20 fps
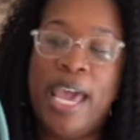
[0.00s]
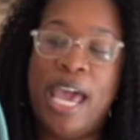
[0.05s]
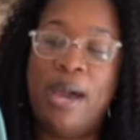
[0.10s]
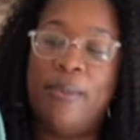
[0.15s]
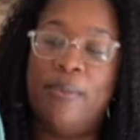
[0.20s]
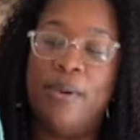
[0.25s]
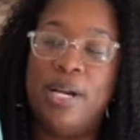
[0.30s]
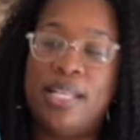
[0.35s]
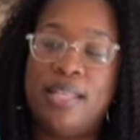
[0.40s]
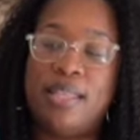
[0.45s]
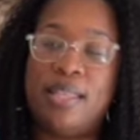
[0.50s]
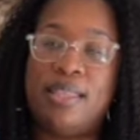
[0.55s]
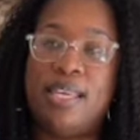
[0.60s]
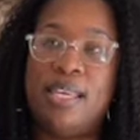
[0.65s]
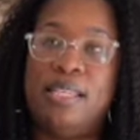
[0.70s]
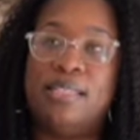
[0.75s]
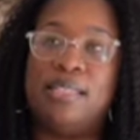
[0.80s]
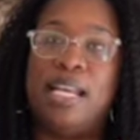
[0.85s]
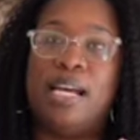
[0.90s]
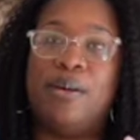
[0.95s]
And one of the
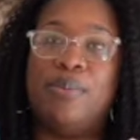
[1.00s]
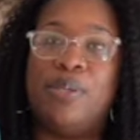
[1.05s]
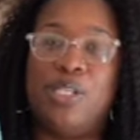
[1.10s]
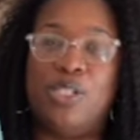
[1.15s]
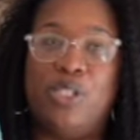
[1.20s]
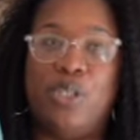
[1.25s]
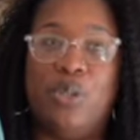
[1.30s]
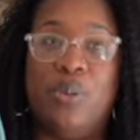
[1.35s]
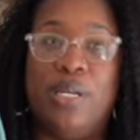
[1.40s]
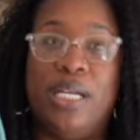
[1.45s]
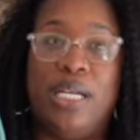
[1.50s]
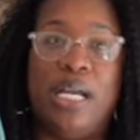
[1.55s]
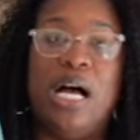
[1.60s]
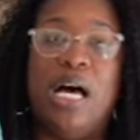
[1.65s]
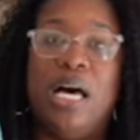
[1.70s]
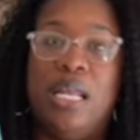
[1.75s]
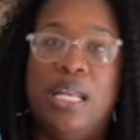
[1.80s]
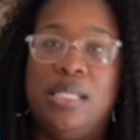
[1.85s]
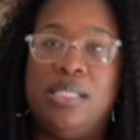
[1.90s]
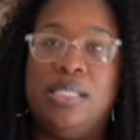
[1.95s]
things that I was doing,
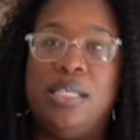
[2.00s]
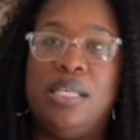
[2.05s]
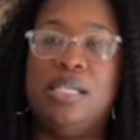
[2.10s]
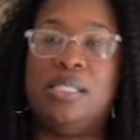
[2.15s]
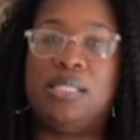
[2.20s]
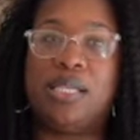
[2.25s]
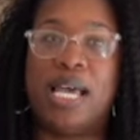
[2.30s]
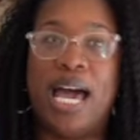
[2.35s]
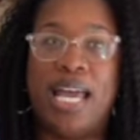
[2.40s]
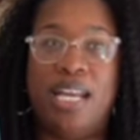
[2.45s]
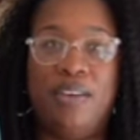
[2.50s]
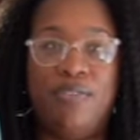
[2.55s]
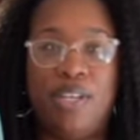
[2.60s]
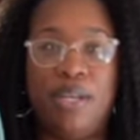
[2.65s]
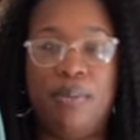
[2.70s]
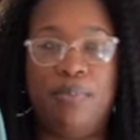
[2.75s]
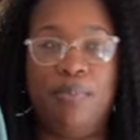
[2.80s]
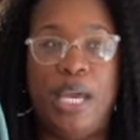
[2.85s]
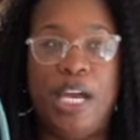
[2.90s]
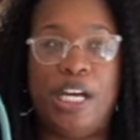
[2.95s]
honestly, is kind of
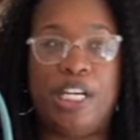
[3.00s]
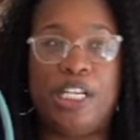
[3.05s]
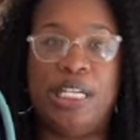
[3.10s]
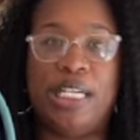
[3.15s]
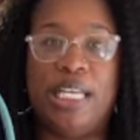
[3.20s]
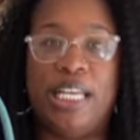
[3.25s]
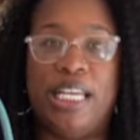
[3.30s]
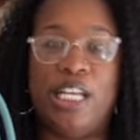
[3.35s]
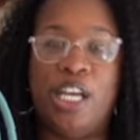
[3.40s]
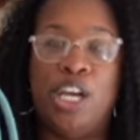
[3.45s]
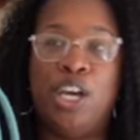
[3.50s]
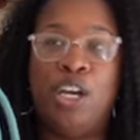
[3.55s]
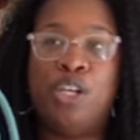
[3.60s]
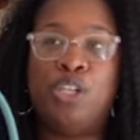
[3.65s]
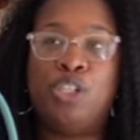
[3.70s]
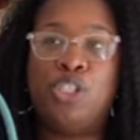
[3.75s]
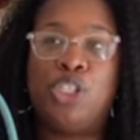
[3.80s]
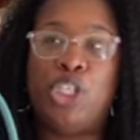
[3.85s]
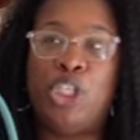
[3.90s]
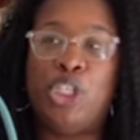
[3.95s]
comparing it
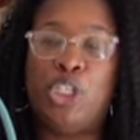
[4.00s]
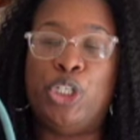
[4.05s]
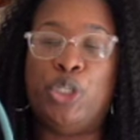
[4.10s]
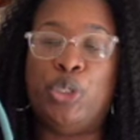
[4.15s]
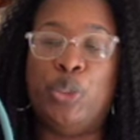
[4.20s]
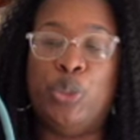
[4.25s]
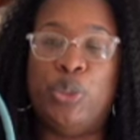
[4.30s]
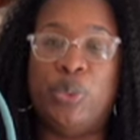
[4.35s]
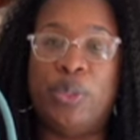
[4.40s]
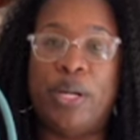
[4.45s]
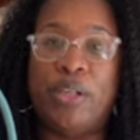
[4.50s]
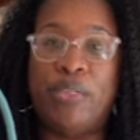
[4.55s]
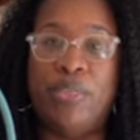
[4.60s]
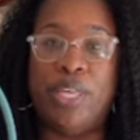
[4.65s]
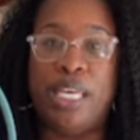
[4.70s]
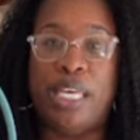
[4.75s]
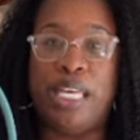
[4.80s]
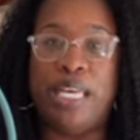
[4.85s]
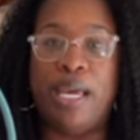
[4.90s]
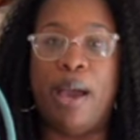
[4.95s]
to
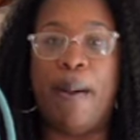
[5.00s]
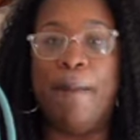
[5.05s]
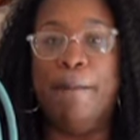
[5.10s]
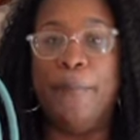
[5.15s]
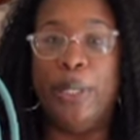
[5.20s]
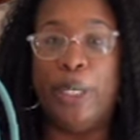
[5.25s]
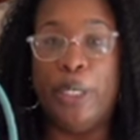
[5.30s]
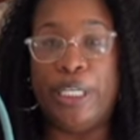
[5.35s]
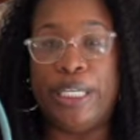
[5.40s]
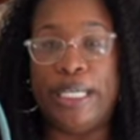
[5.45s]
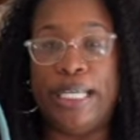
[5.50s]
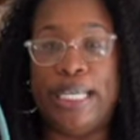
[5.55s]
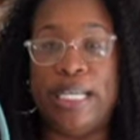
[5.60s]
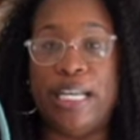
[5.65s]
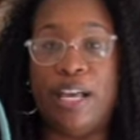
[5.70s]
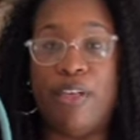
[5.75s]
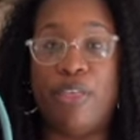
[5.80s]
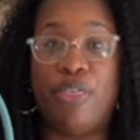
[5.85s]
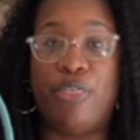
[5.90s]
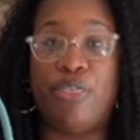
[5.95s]
the
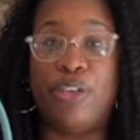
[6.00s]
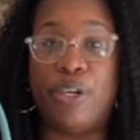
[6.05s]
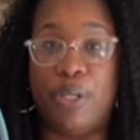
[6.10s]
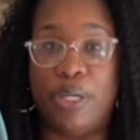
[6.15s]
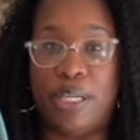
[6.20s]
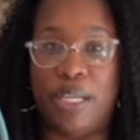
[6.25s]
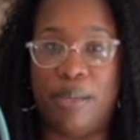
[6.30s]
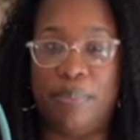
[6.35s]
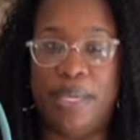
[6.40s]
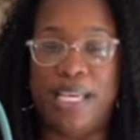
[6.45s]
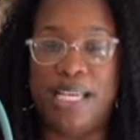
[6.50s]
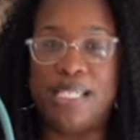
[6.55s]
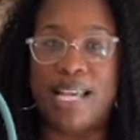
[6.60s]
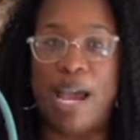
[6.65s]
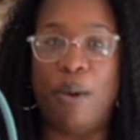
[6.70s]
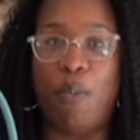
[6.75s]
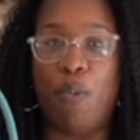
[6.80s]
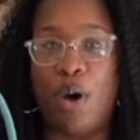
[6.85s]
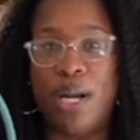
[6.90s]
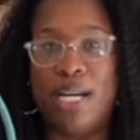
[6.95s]
Birkin 30, because
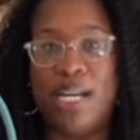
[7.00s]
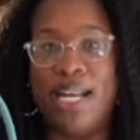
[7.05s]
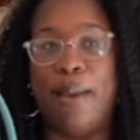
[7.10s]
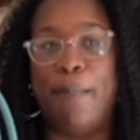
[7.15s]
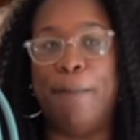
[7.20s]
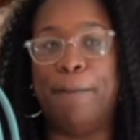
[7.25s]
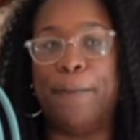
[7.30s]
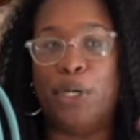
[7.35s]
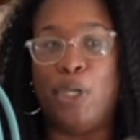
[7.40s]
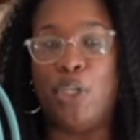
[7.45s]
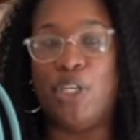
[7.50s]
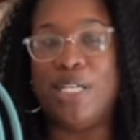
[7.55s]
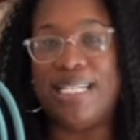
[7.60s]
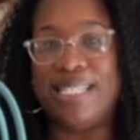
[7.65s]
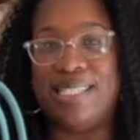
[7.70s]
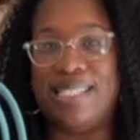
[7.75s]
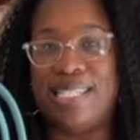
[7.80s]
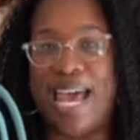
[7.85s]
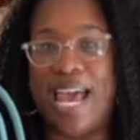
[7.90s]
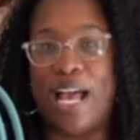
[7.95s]
I wanted a
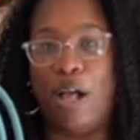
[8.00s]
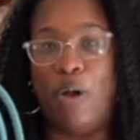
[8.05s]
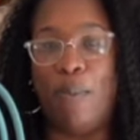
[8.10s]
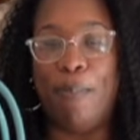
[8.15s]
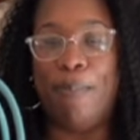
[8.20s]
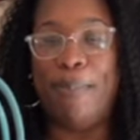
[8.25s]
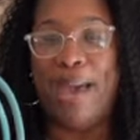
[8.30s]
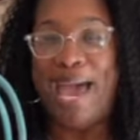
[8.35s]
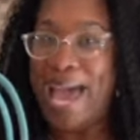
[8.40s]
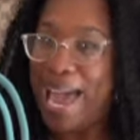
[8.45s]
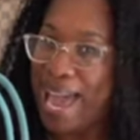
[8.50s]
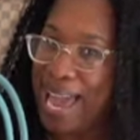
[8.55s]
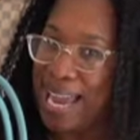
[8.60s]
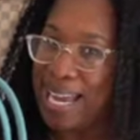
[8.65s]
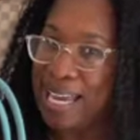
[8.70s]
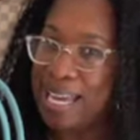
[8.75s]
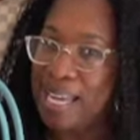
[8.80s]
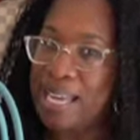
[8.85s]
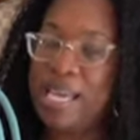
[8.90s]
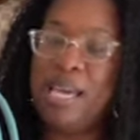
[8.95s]
Birkin style
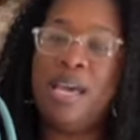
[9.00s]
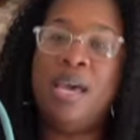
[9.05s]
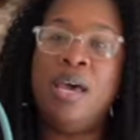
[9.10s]
bag,